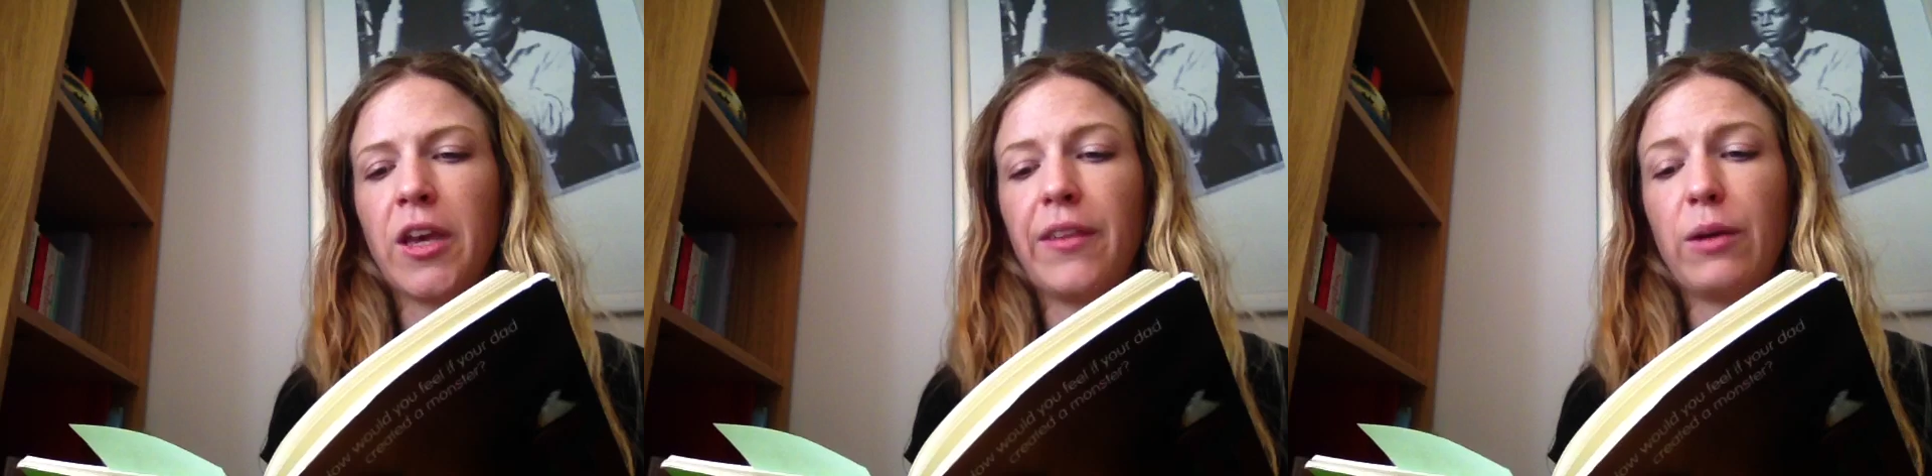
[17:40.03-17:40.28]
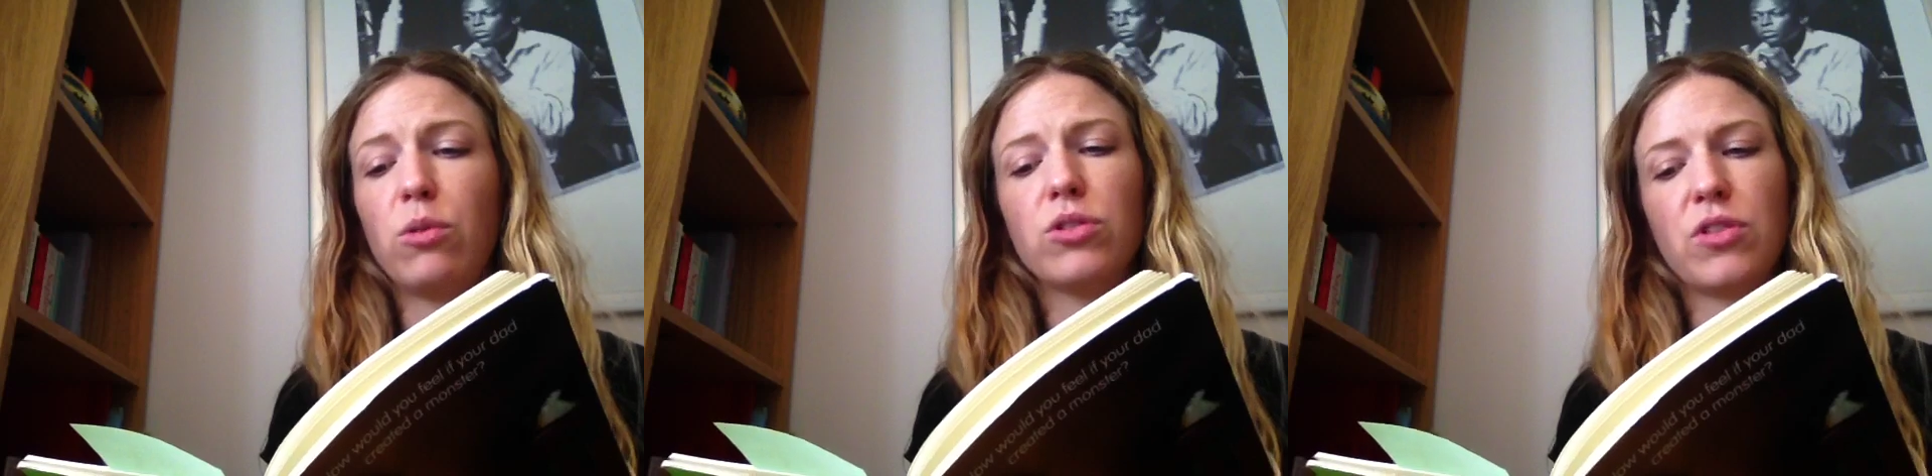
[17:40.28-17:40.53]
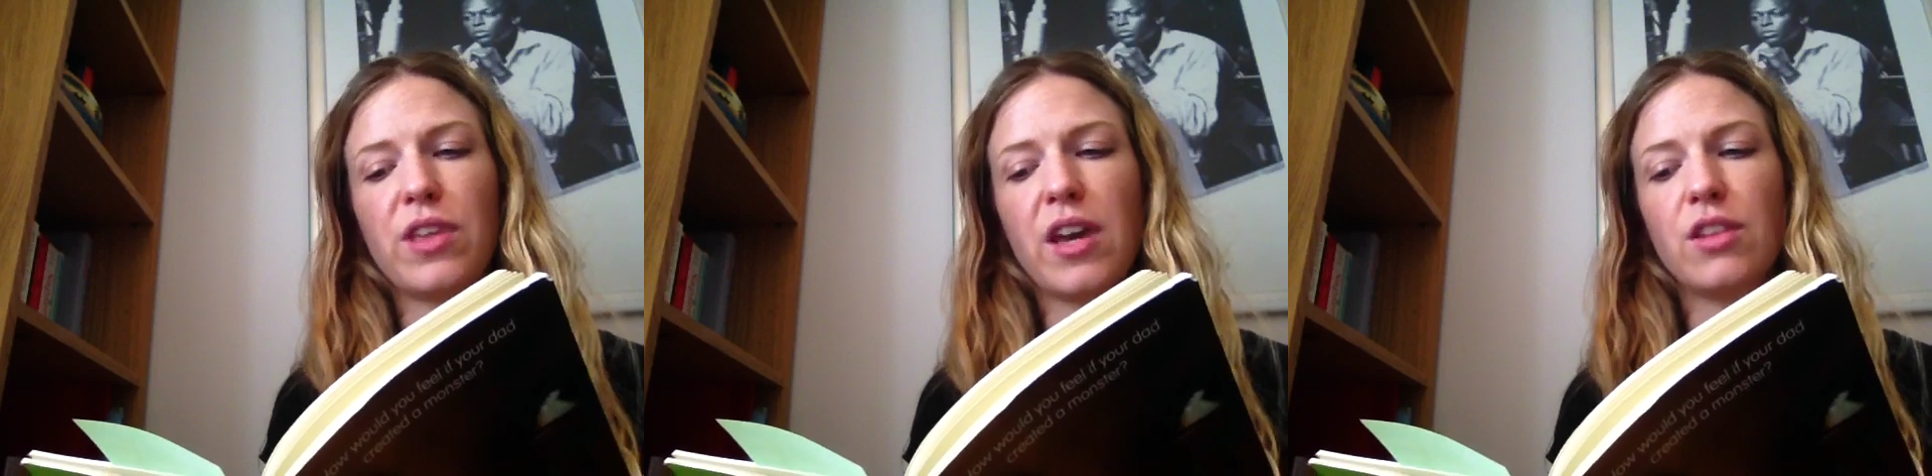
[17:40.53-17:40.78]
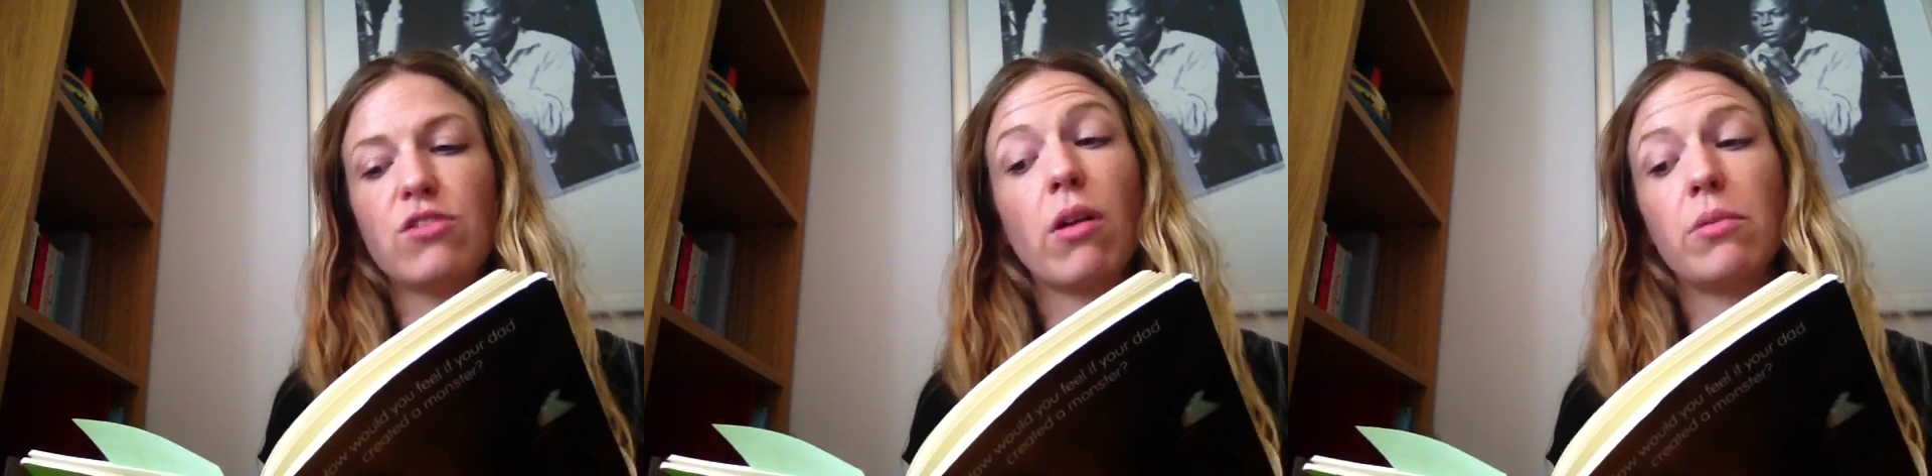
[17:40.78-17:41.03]
That wasn't the
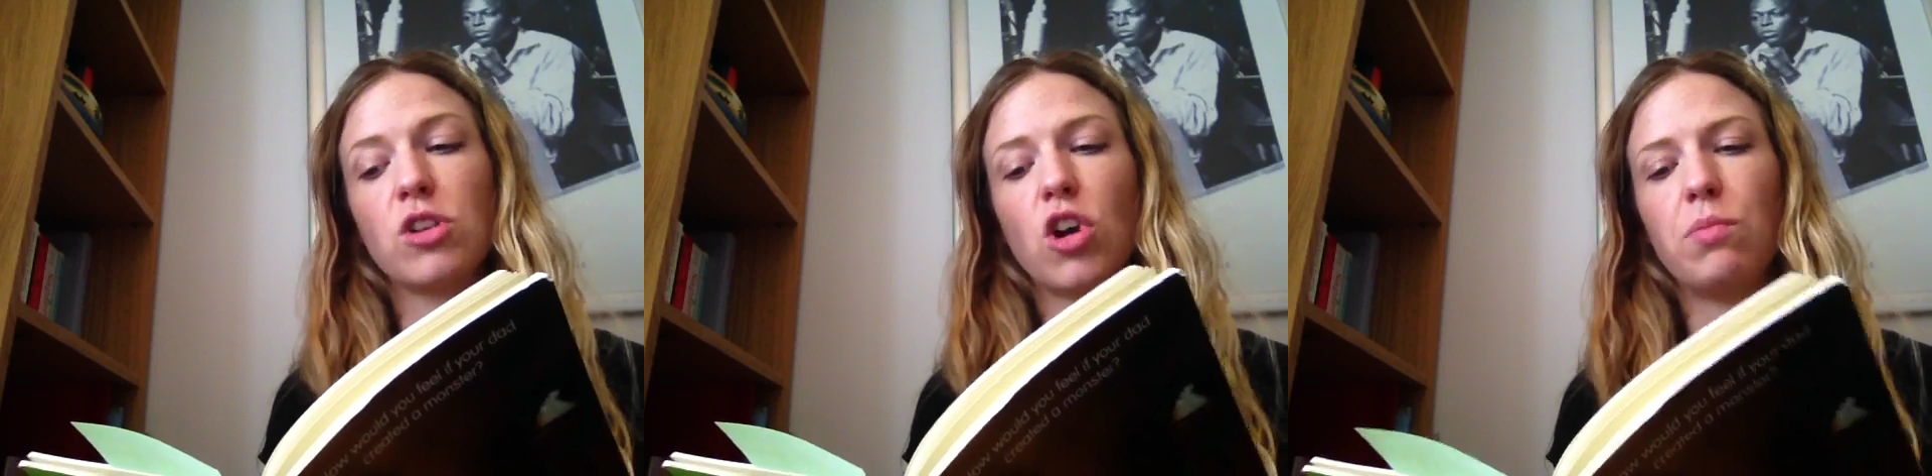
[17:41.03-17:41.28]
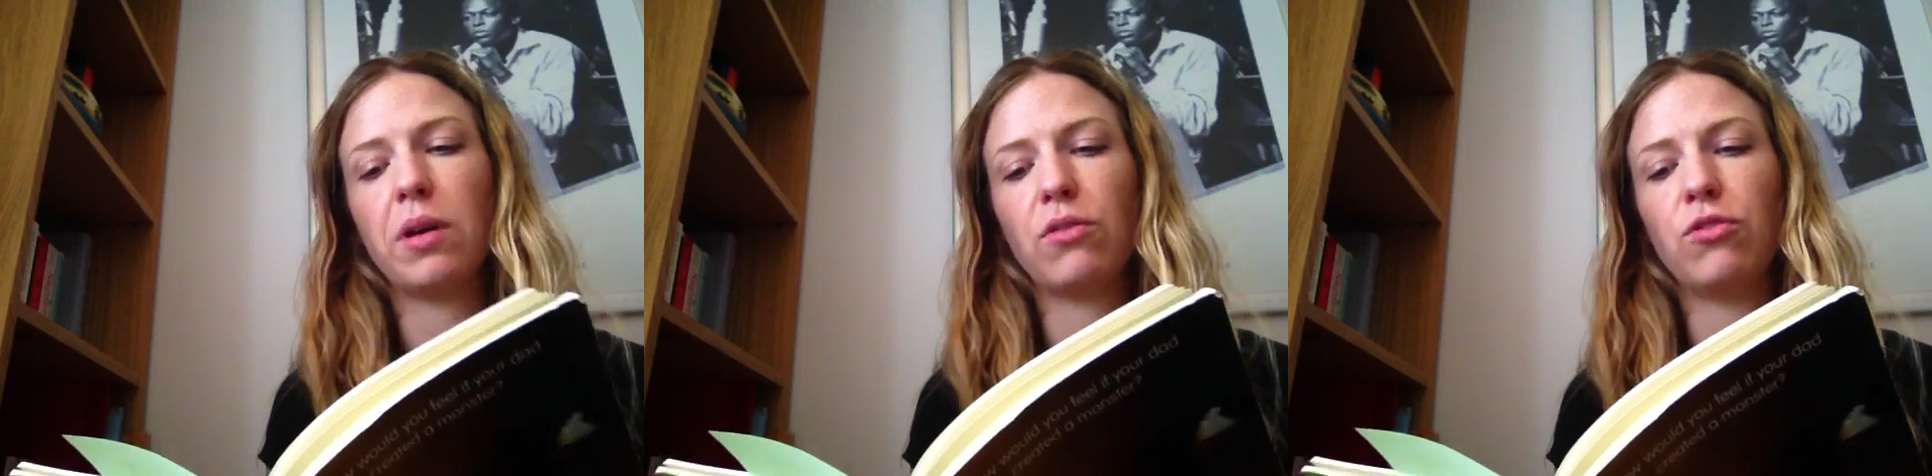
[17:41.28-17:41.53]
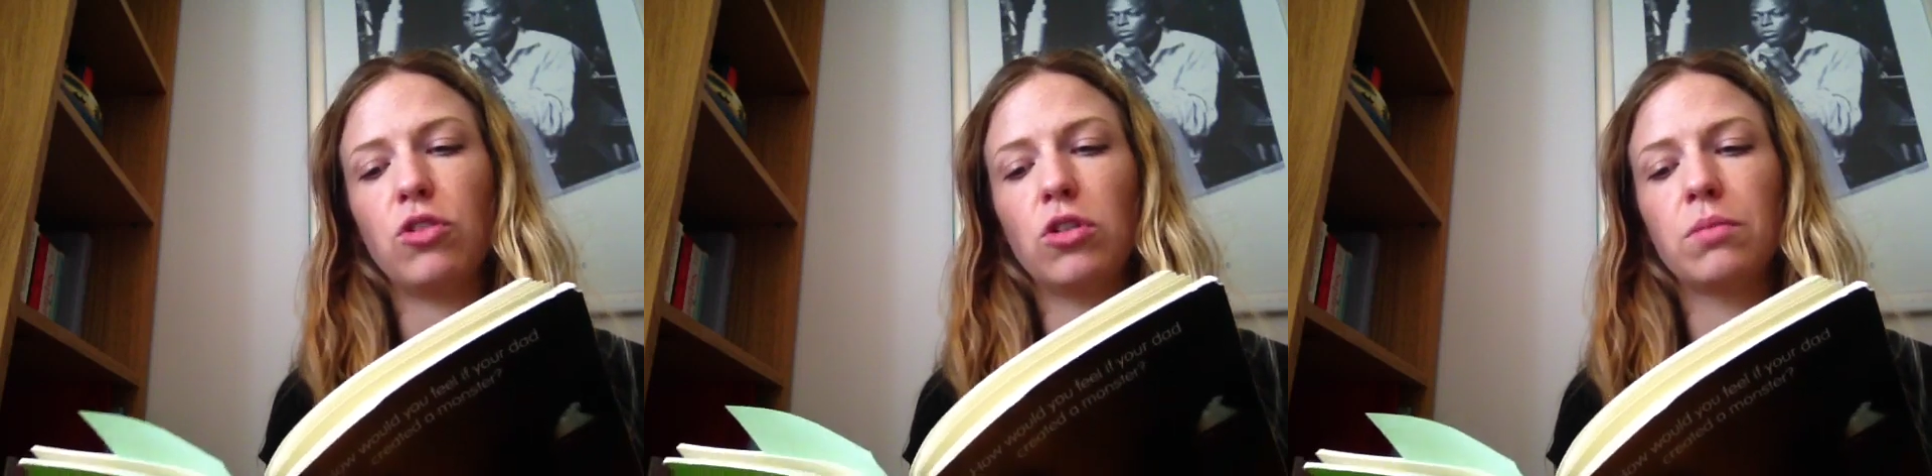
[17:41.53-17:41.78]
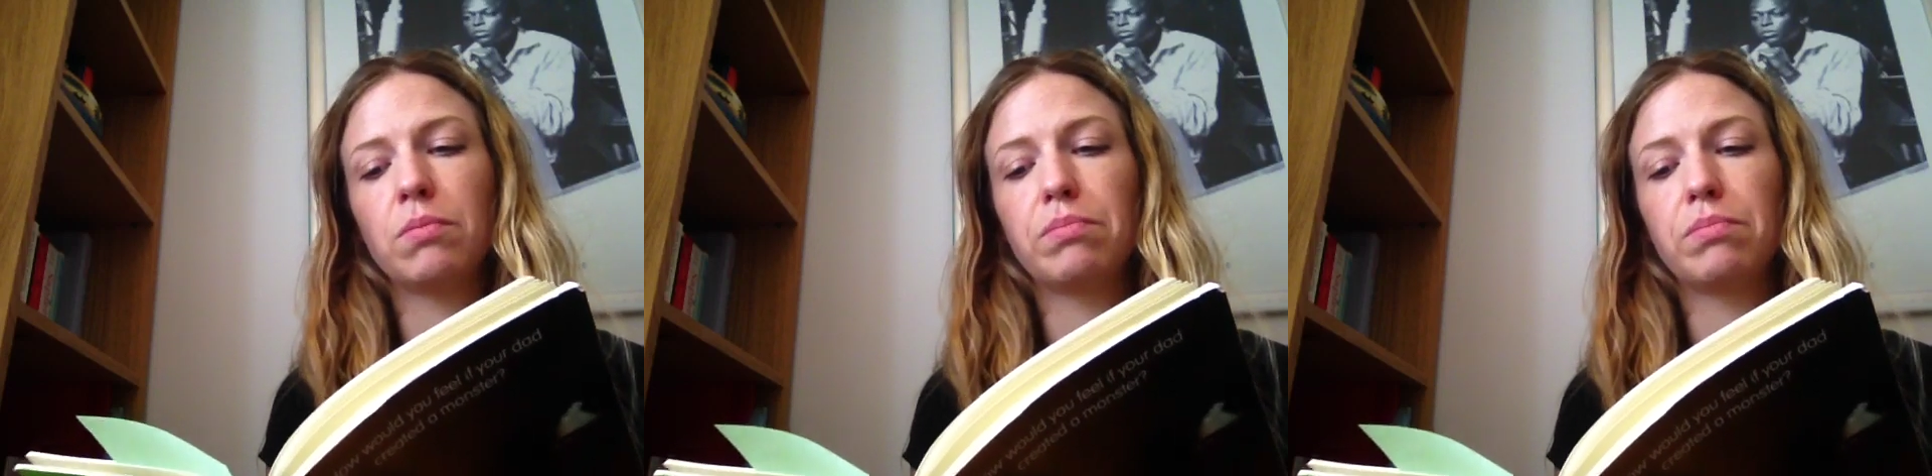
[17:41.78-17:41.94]
answer I was hoping for,